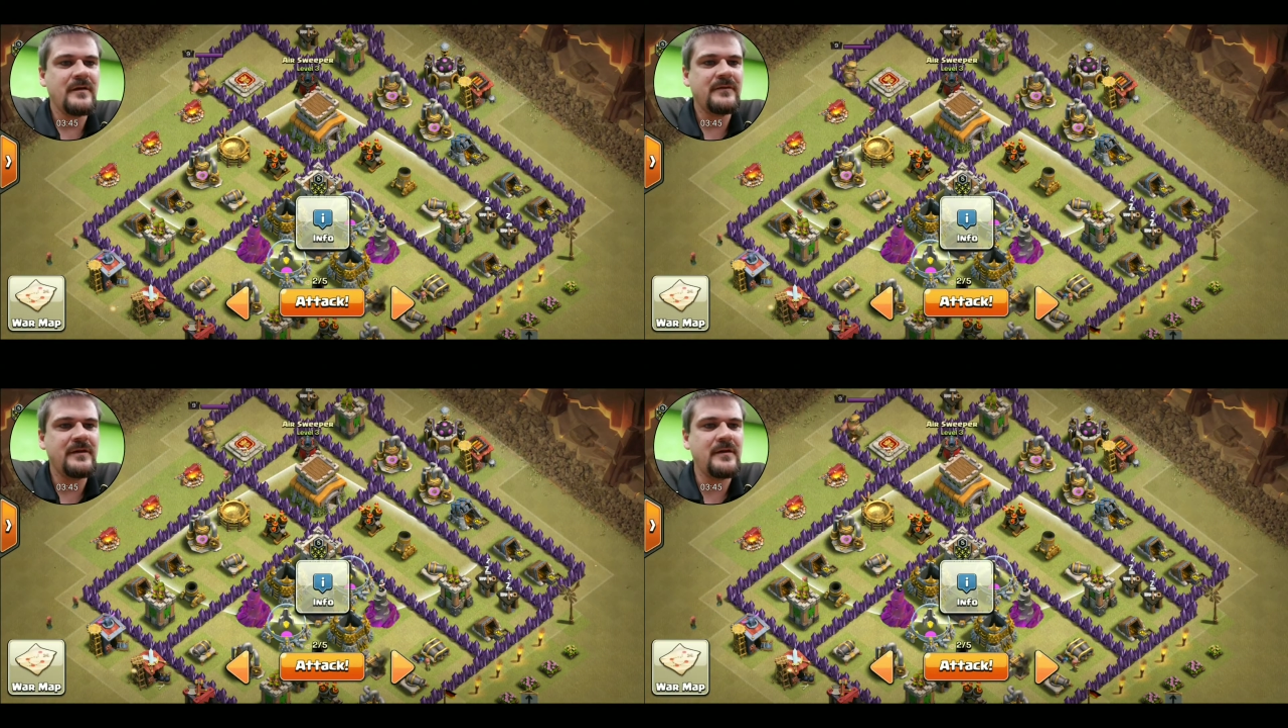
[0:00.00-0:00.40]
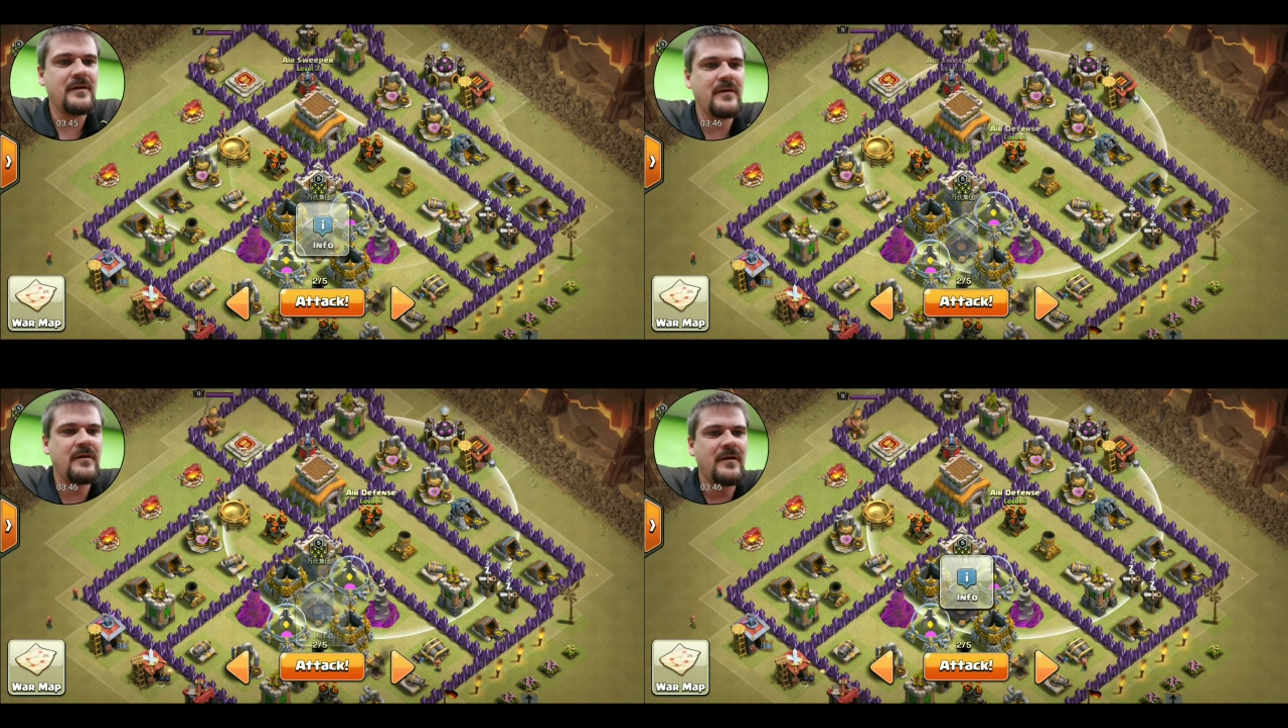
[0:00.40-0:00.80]
to
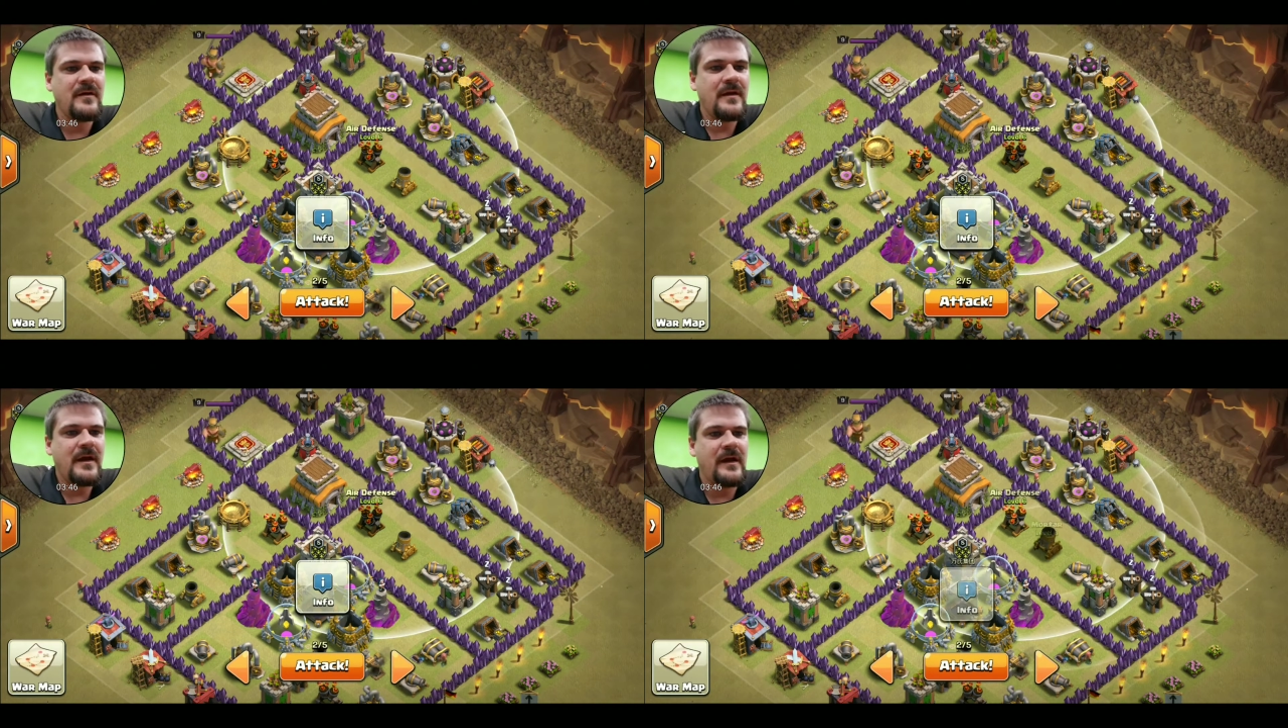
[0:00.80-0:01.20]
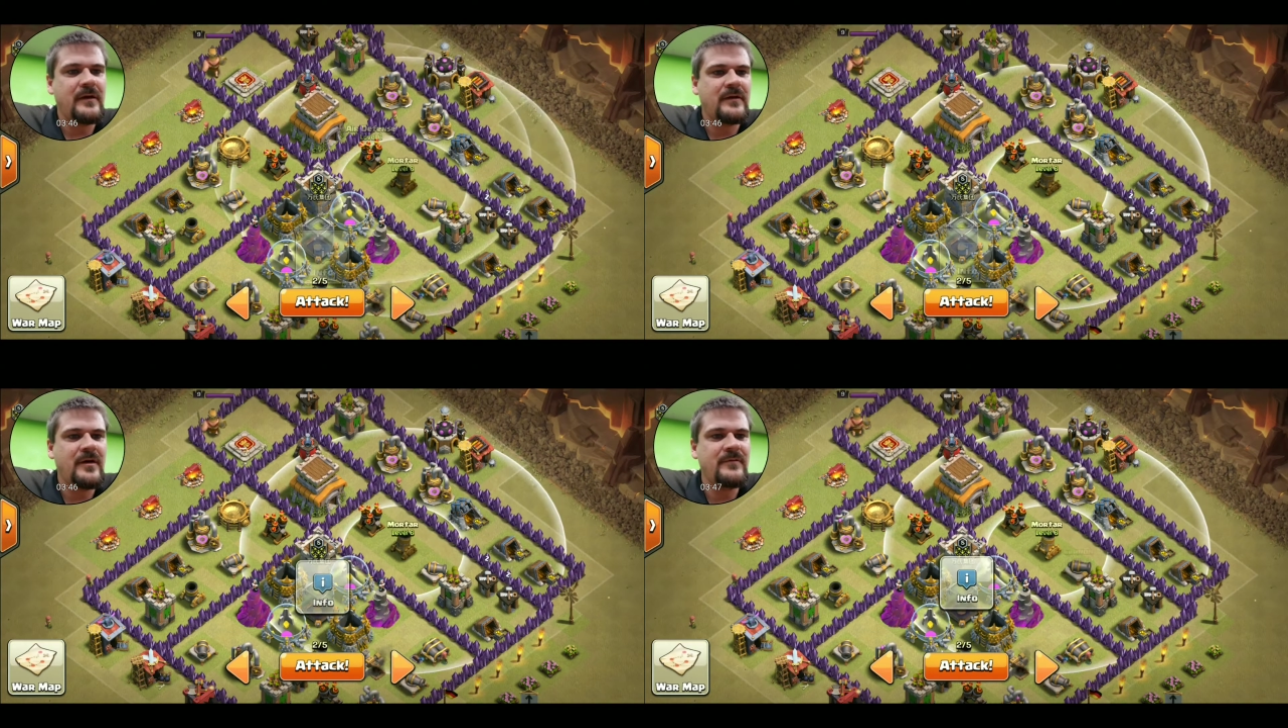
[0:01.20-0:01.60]
here, and
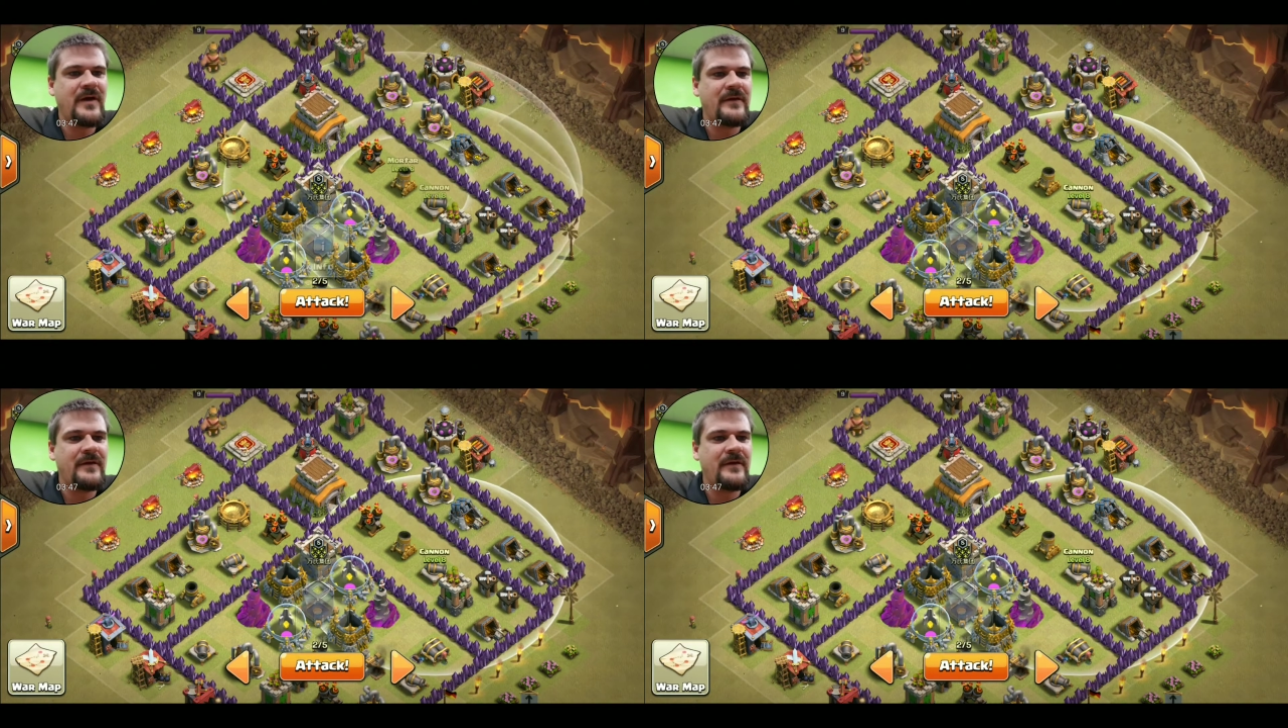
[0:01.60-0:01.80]
then come down